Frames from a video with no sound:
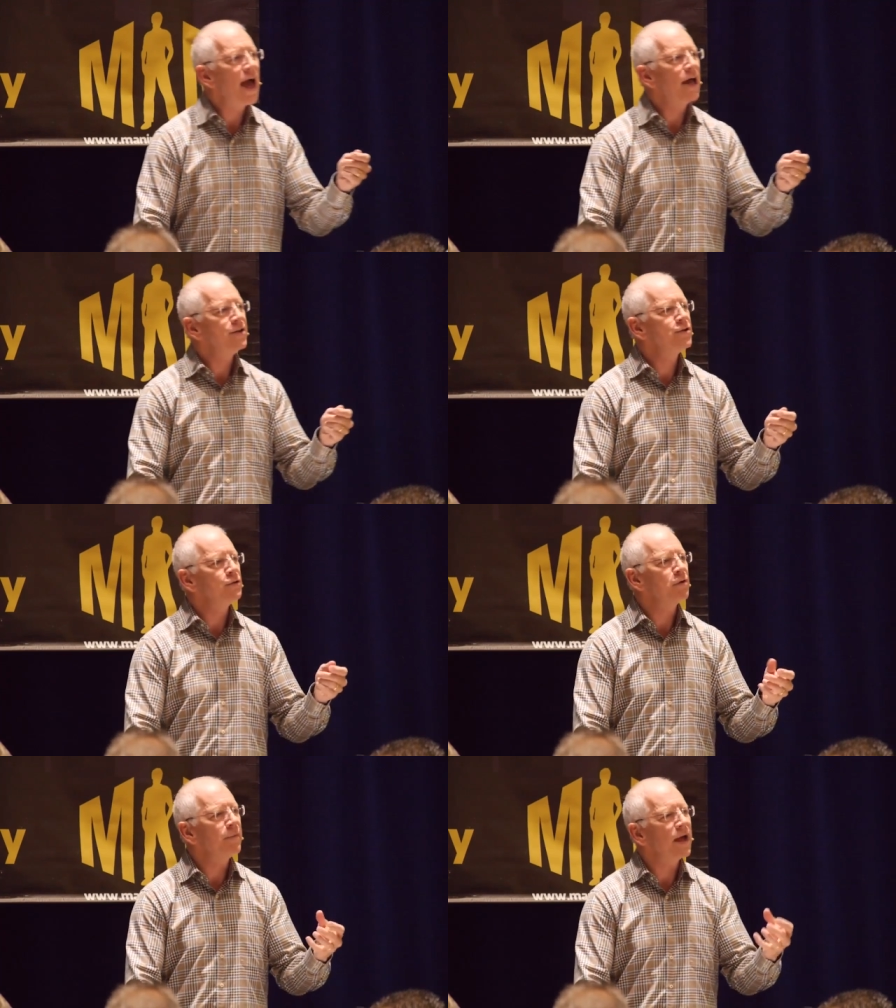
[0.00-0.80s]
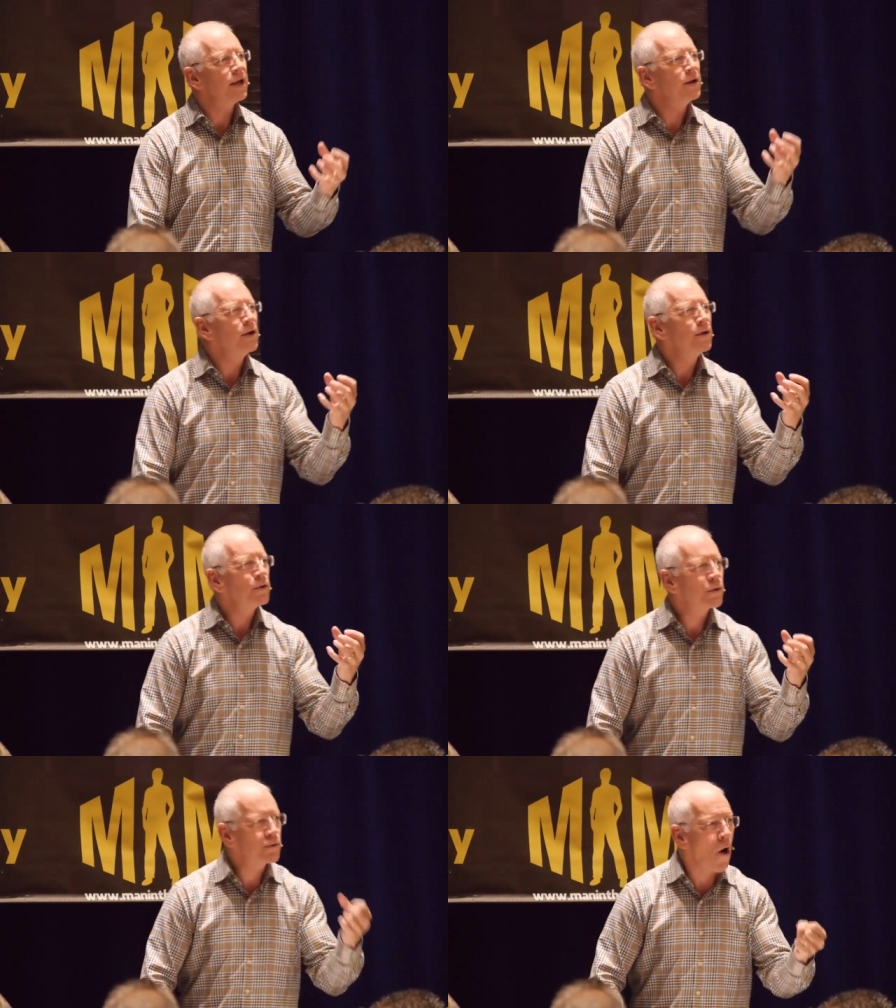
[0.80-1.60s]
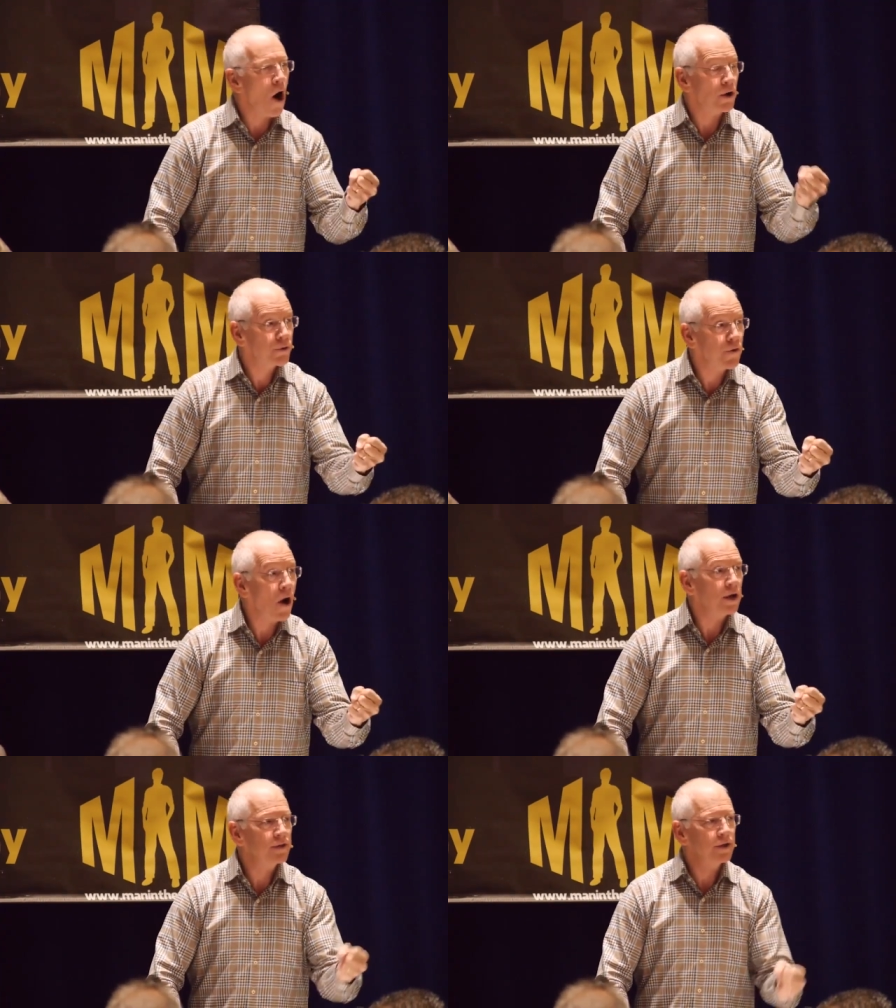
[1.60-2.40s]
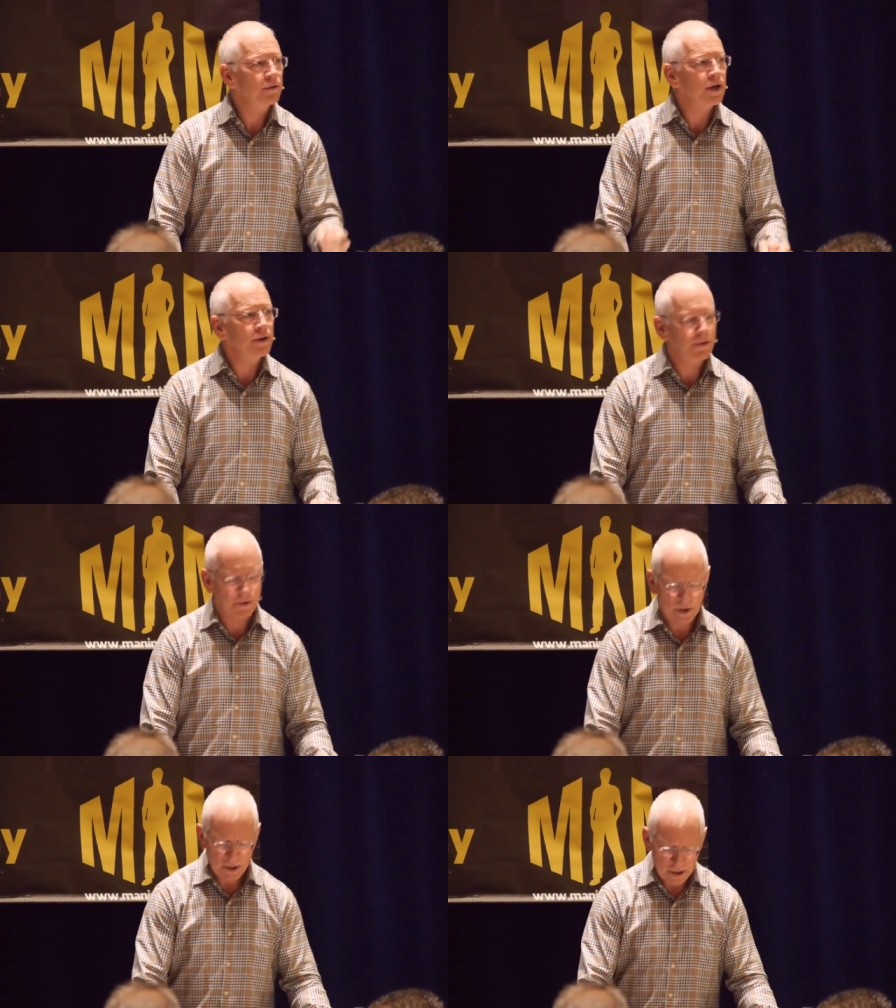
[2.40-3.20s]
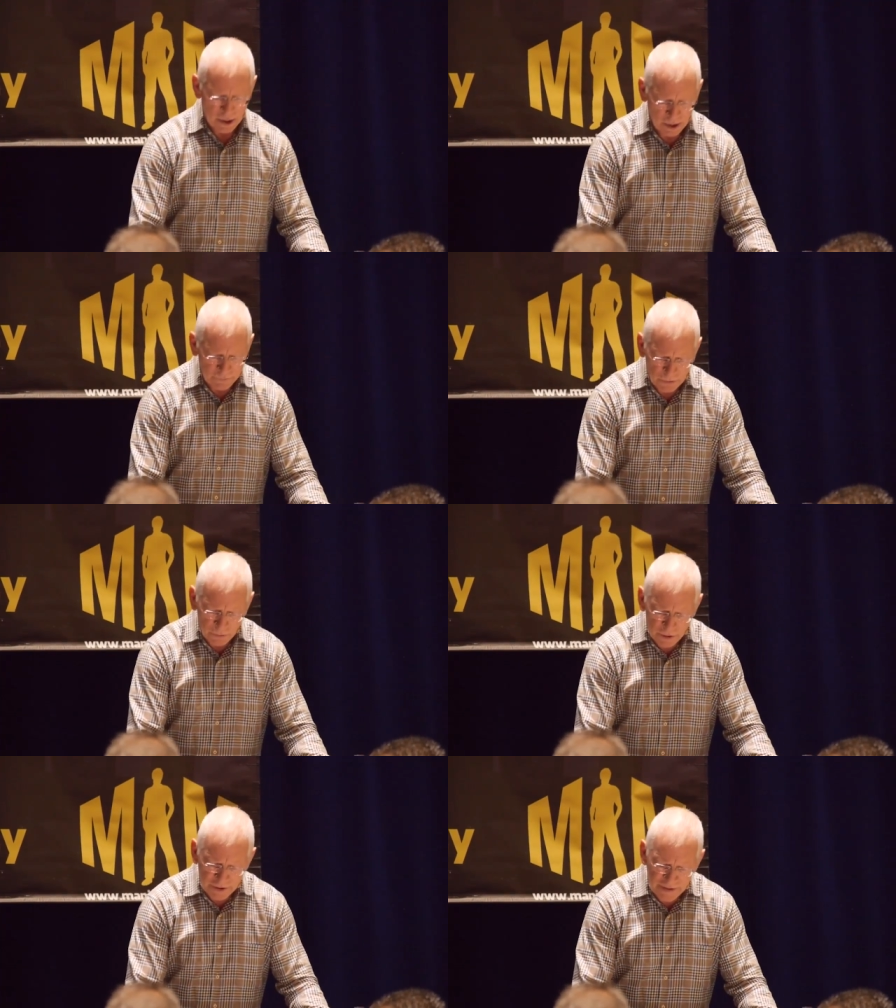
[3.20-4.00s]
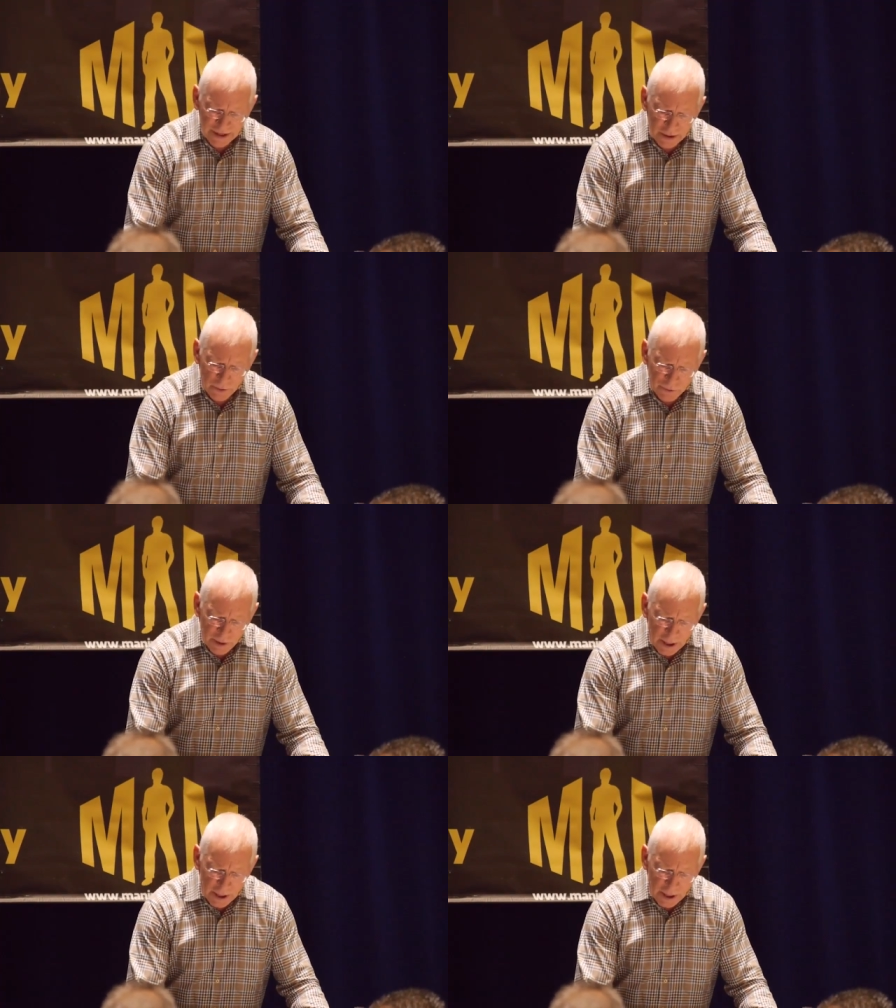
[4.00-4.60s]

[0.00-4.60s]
and to remain strong, strong in the grace of the Lord. And then he goes